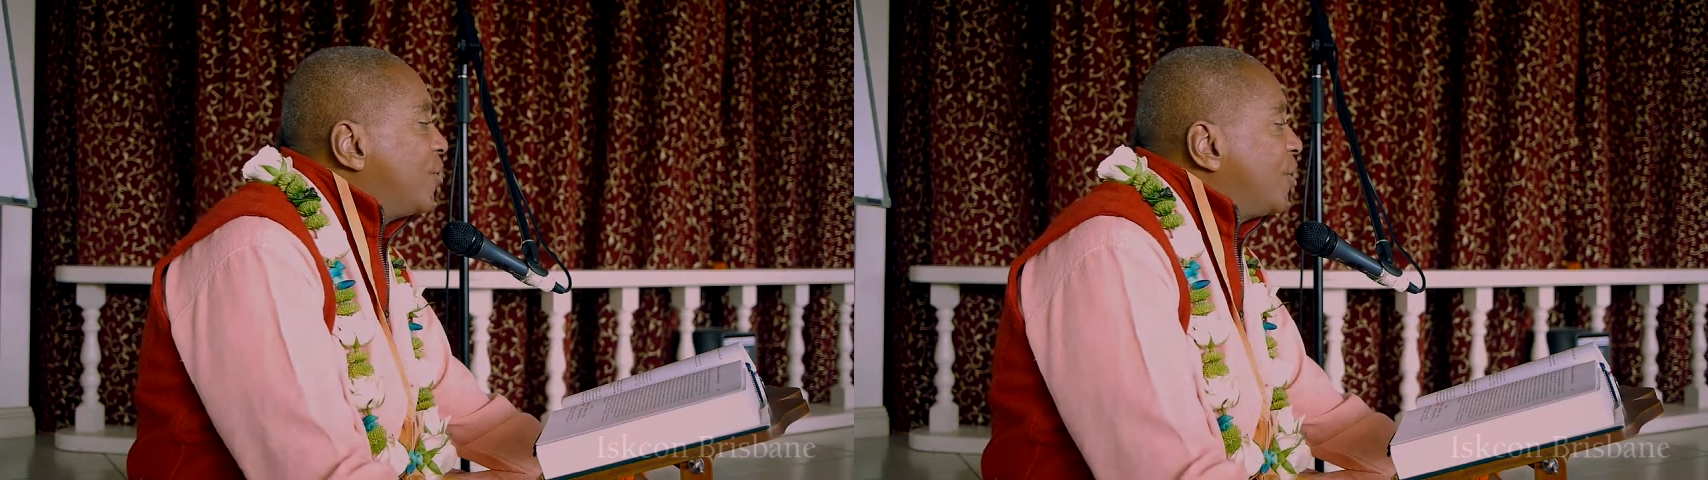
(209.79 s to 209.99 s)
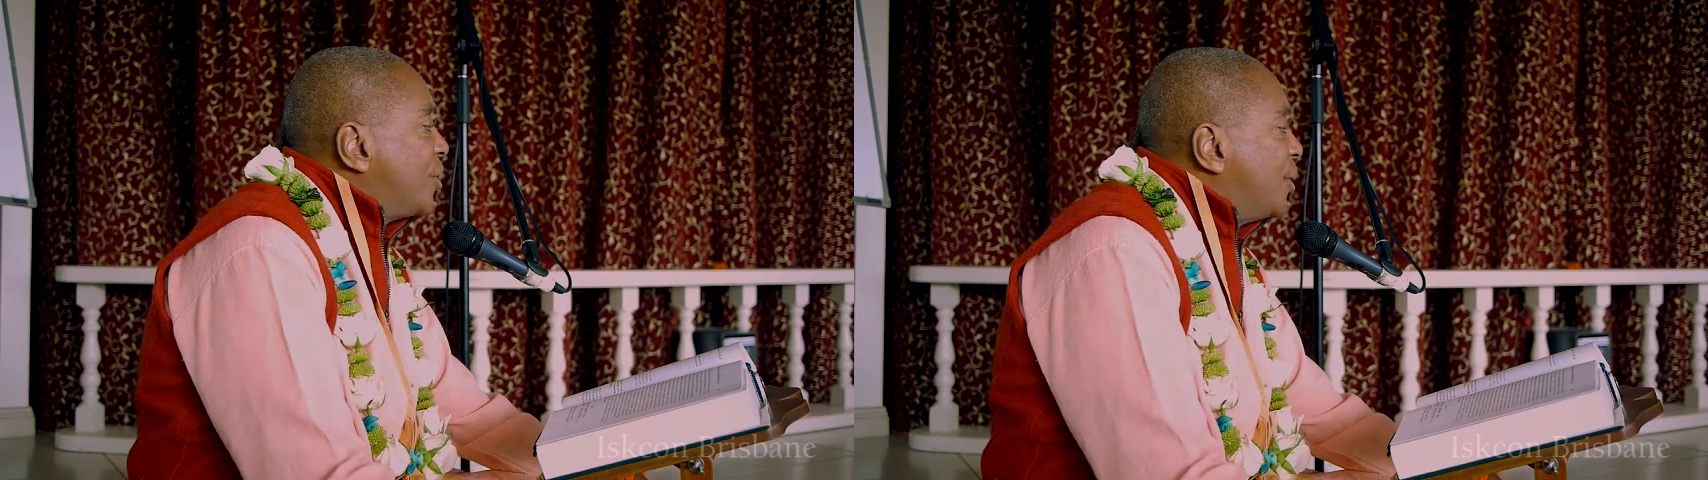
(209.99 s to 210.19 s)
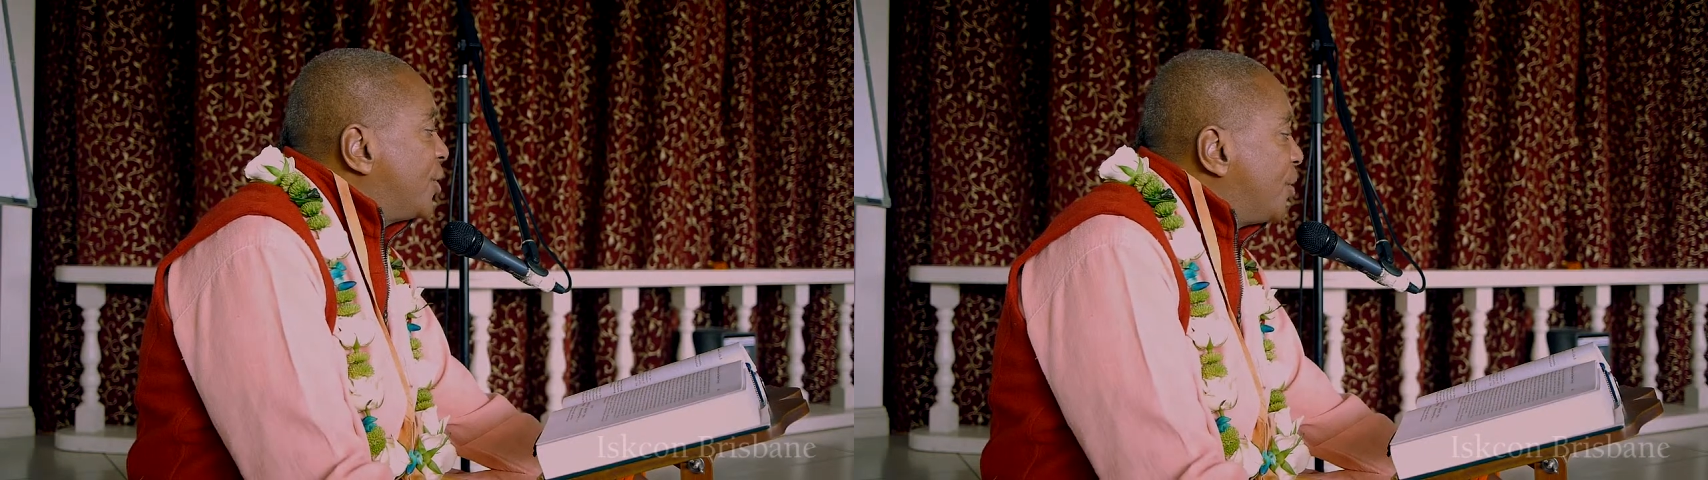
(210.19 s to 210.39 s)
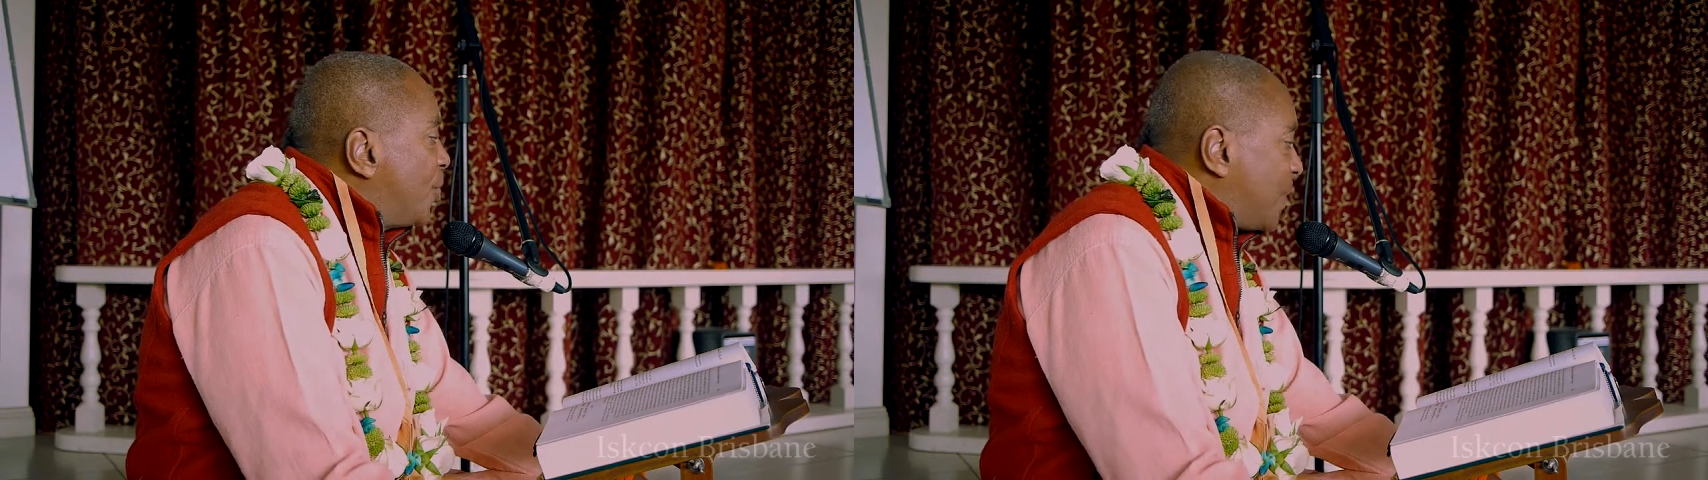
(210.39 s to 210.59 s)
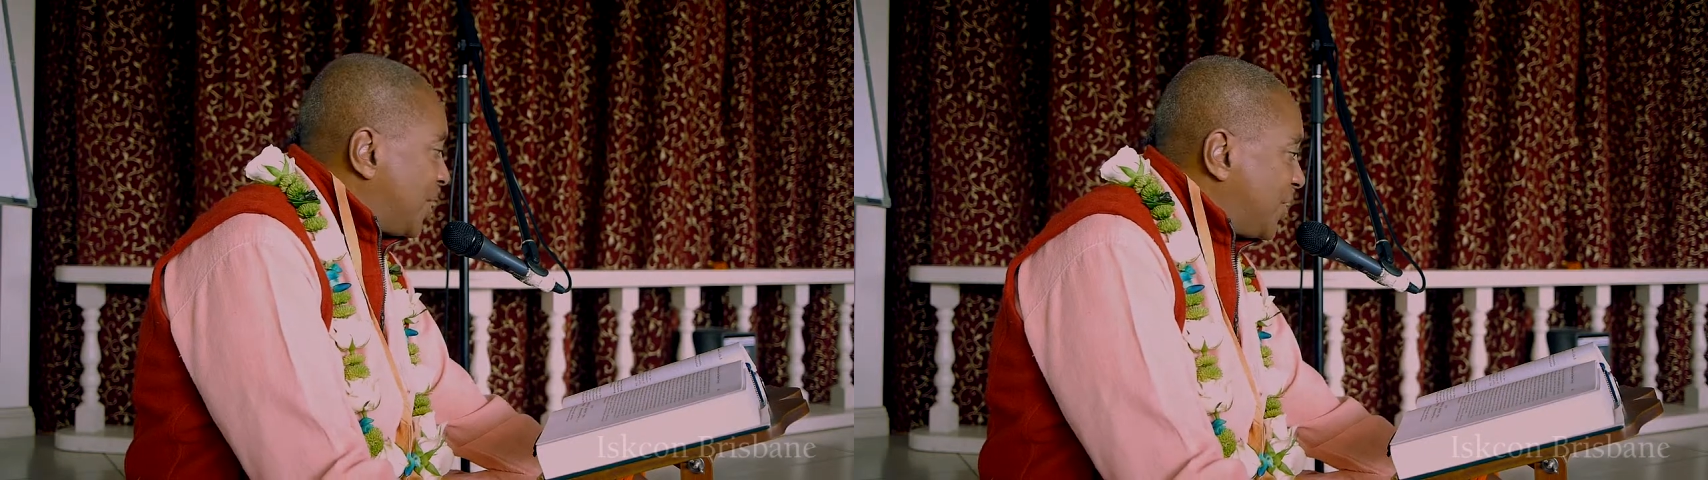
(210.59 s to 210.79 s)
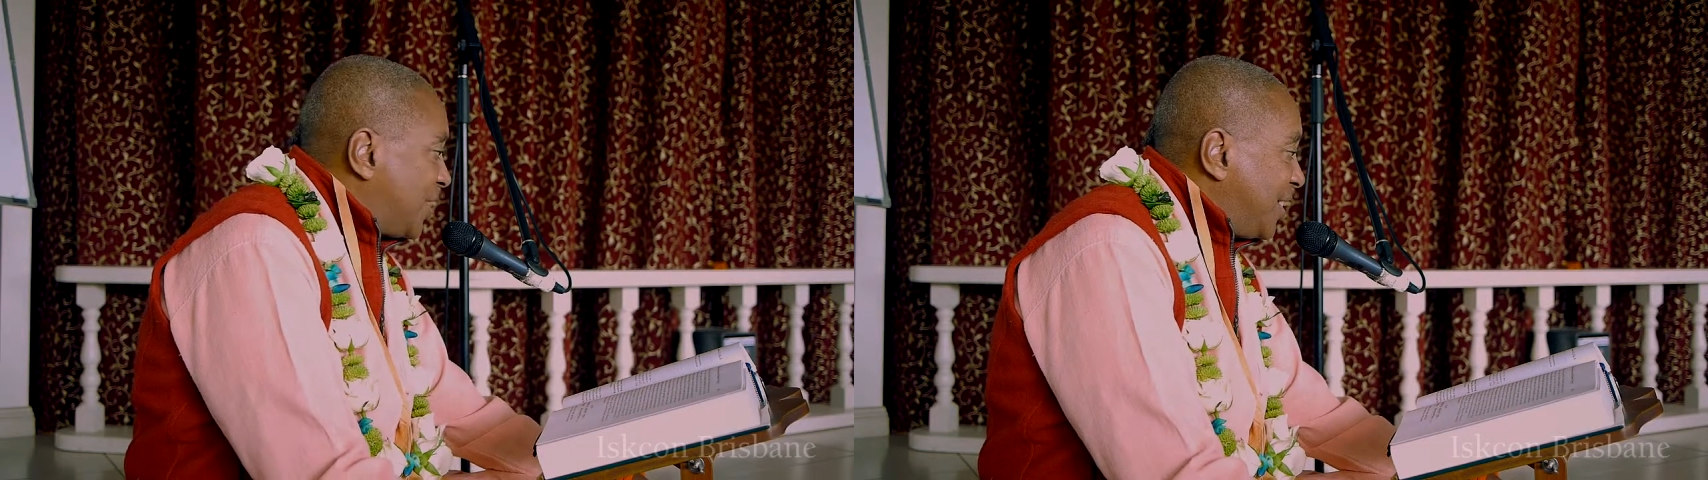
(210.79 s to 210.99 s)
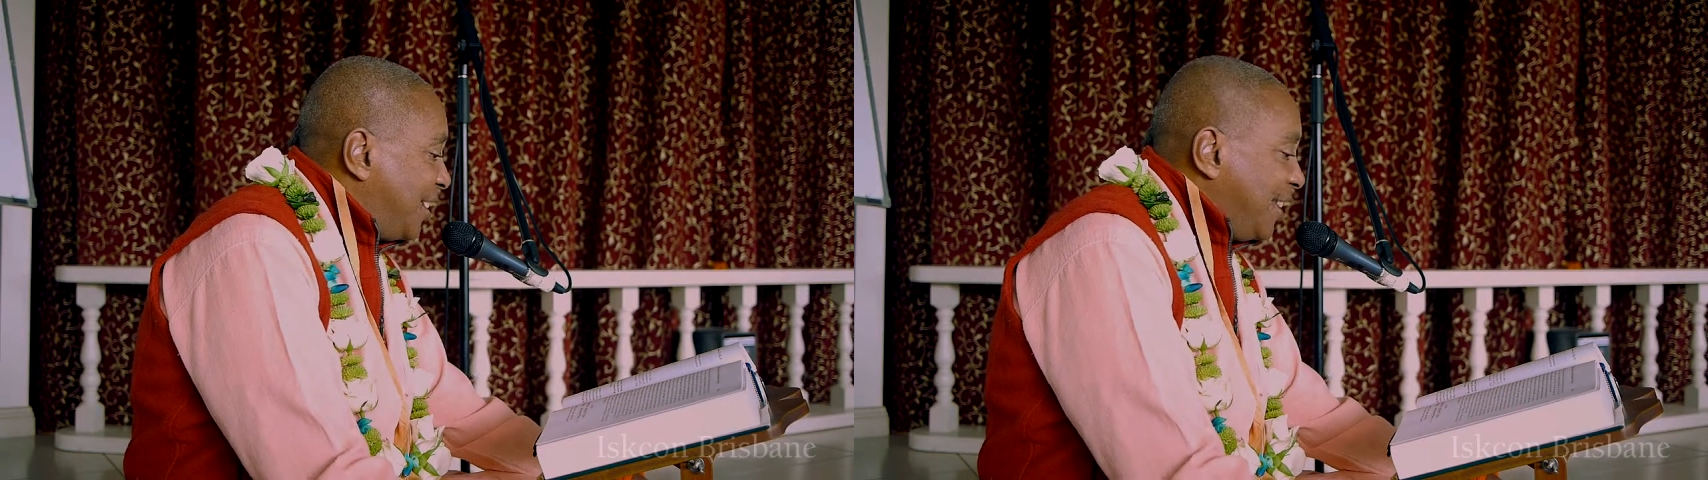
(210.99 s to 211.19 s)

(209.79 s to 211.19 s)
Krishna's service.